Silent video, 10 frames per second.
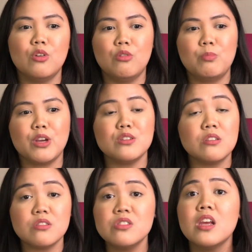because
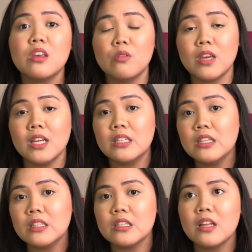you're sick, you can't
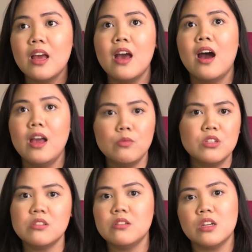hit it, I would
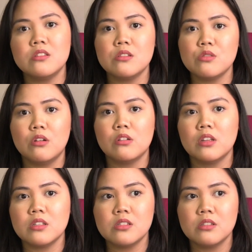suggest a song
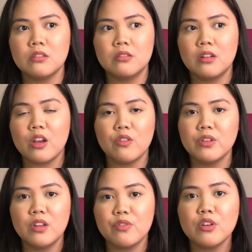that's like of a
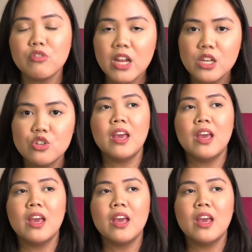different range.